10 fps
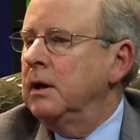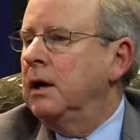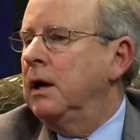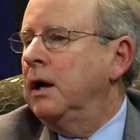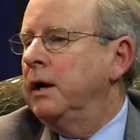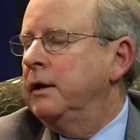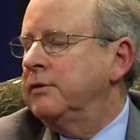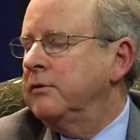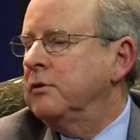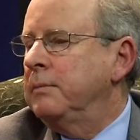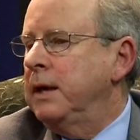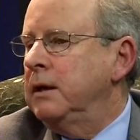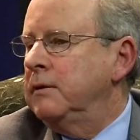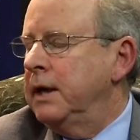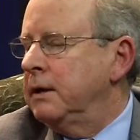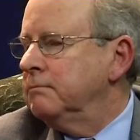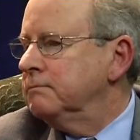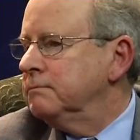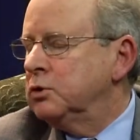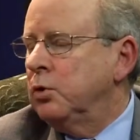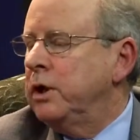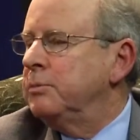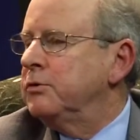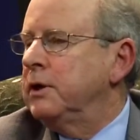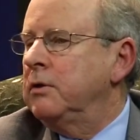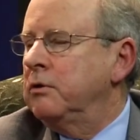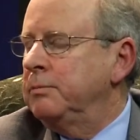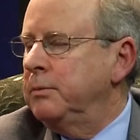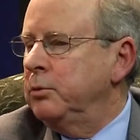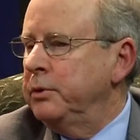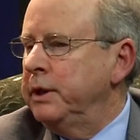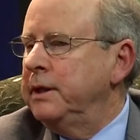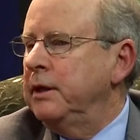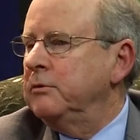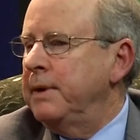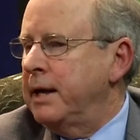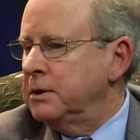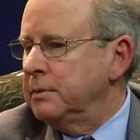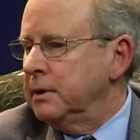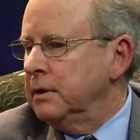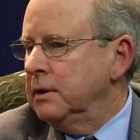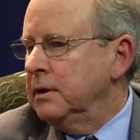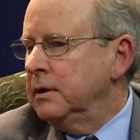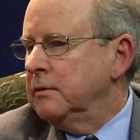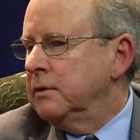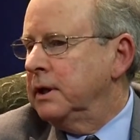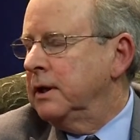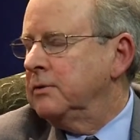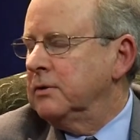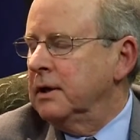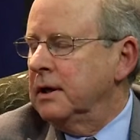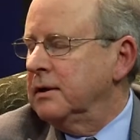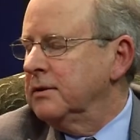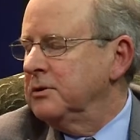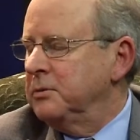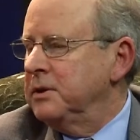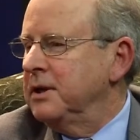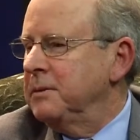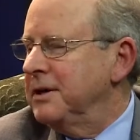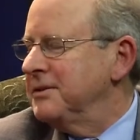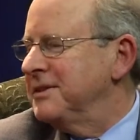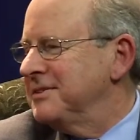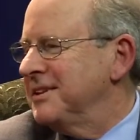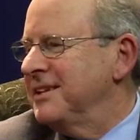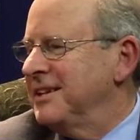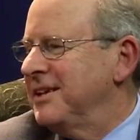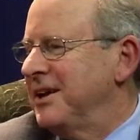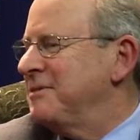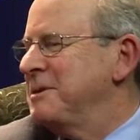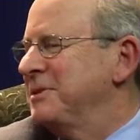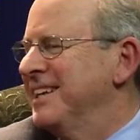And it's estimated that 20% of those people will need case management. So that's, doing the math, that's a lot of people.